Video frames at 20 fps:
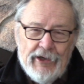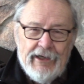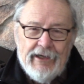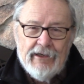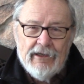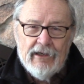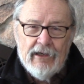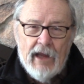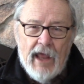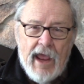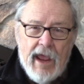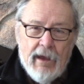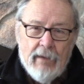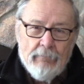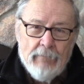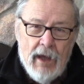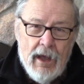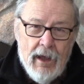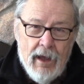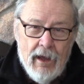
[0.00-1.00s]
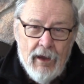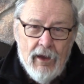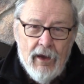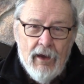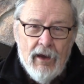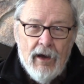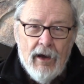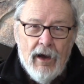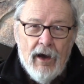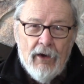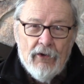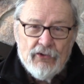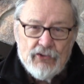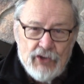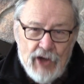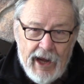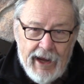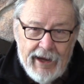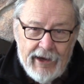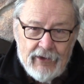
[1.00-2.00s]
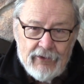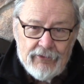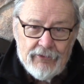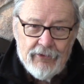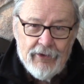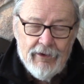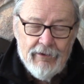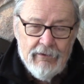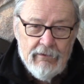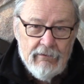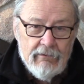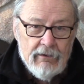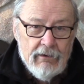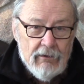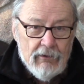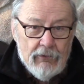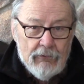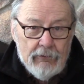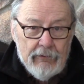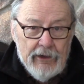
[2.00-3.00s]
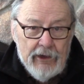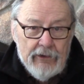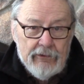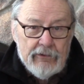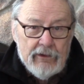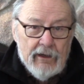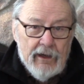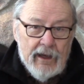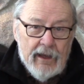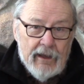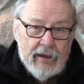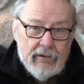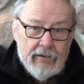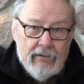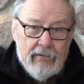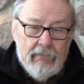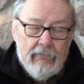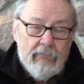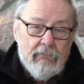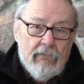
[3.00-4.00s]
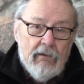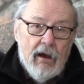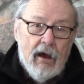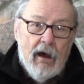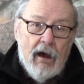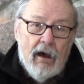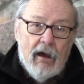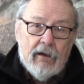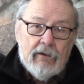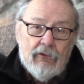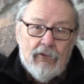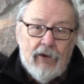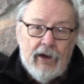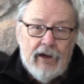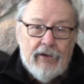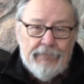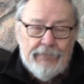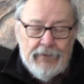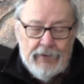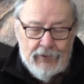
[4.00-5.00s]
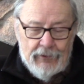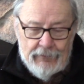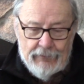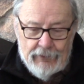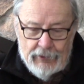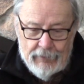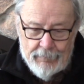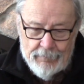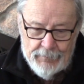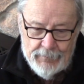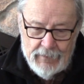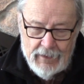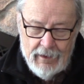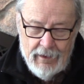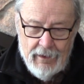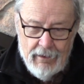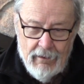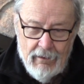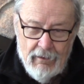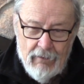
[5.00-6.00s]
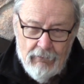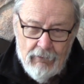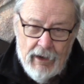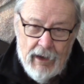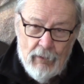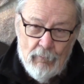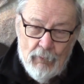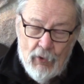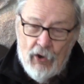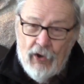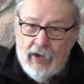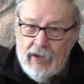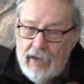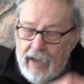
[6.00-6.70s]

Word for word: eaten lamb shanks? Now oh, raise your hand. Oh, quite a few of you. Well, more than